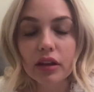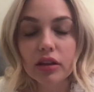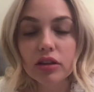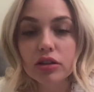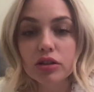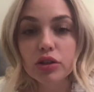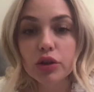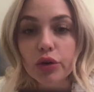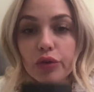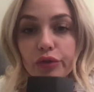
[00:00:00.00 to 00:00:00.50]

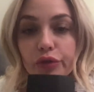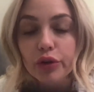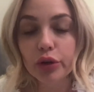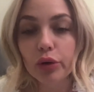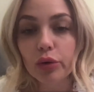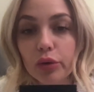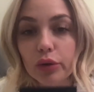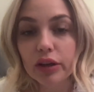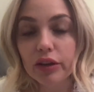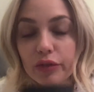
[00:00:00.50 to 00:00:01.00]
So
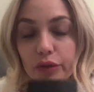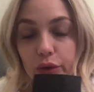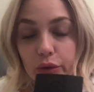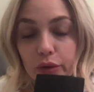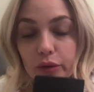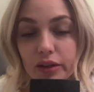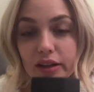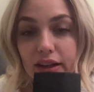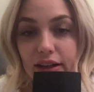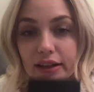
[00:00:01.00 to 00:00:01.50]
if
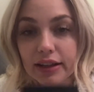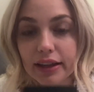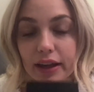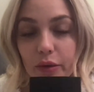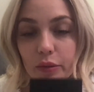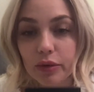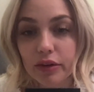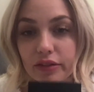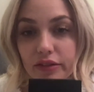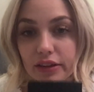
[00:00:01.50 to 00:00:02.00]
you didn't
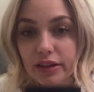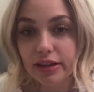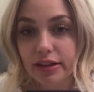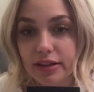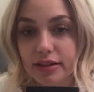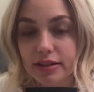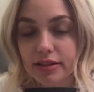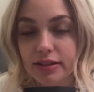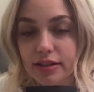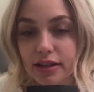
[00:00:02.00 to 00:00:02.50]
get one of
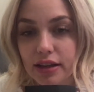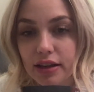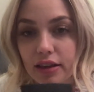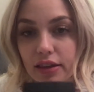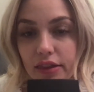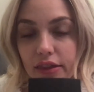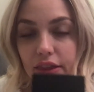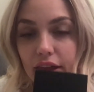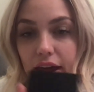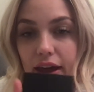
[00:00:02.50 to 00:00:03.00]
these,
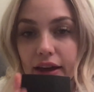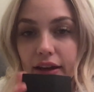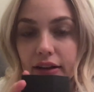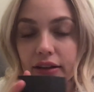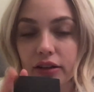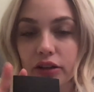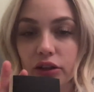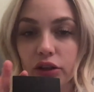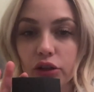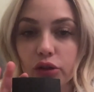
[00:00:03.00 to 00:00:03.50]

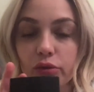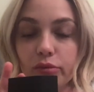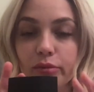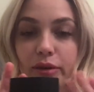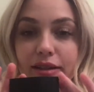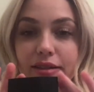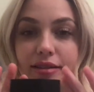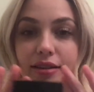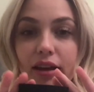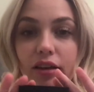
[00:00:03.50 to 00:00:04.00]
then you
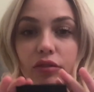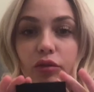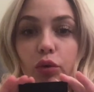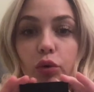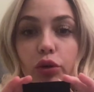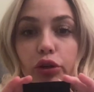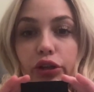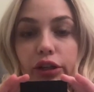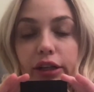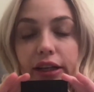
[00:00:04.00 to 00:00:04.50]
must not have
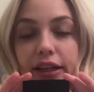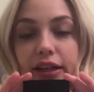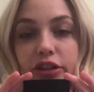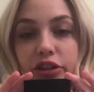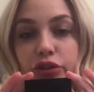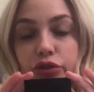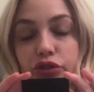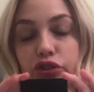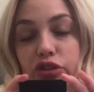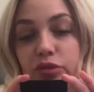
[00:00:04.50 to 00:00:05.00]
ordered it
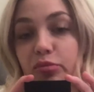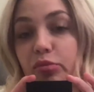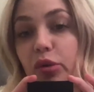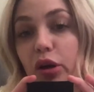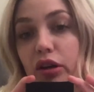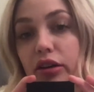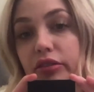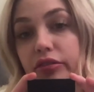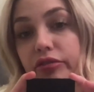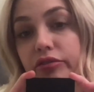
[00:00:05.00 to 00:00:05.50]
and you just
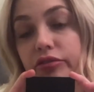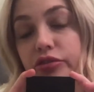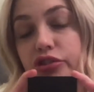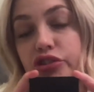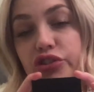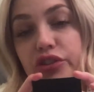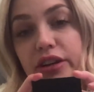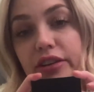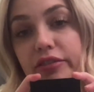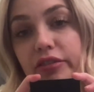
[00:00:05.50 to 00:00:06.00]
bought it
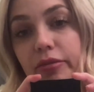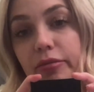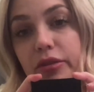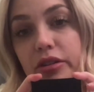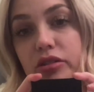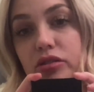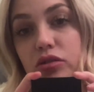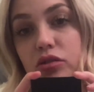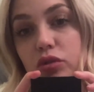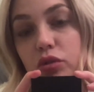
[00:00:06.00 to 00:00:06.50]
straight from
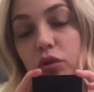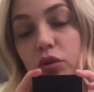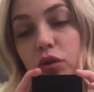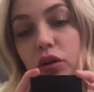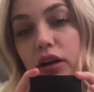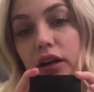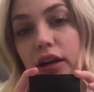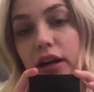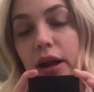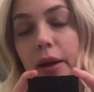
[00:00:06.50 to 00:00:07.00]
the
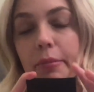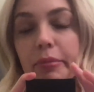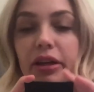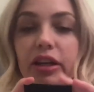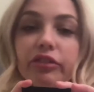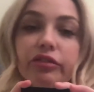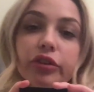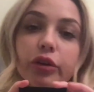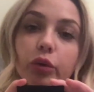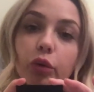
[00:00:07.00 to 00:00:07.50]
store.
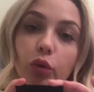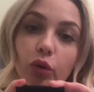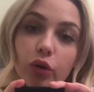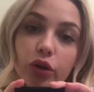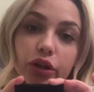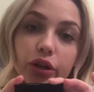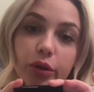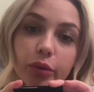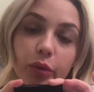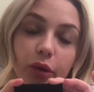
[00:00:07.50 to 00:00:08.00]
But if you
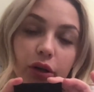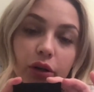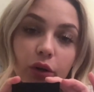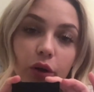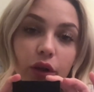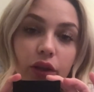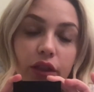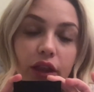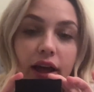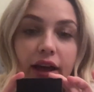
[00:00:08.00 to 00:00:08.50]
order one
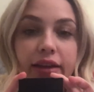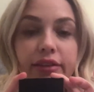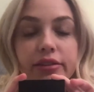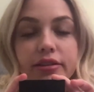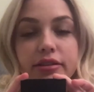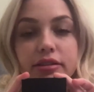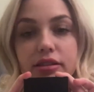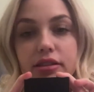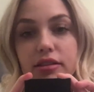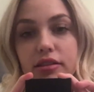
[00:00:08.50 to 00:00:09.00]
online,
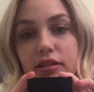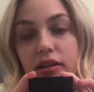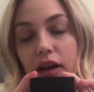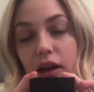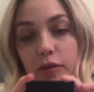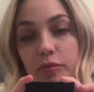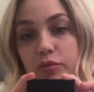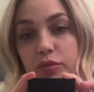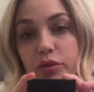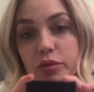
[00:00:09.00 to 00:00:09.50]
this
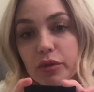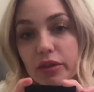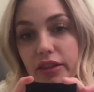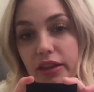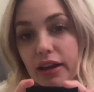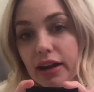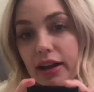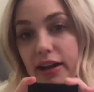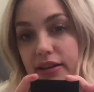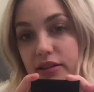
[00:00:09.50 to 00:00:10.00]
comes with
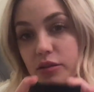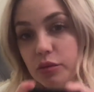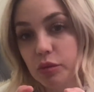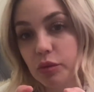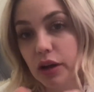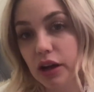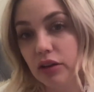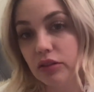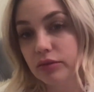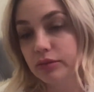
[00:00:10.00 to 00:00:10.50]
it as
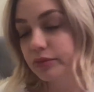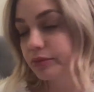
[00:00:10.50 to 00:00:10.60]
well.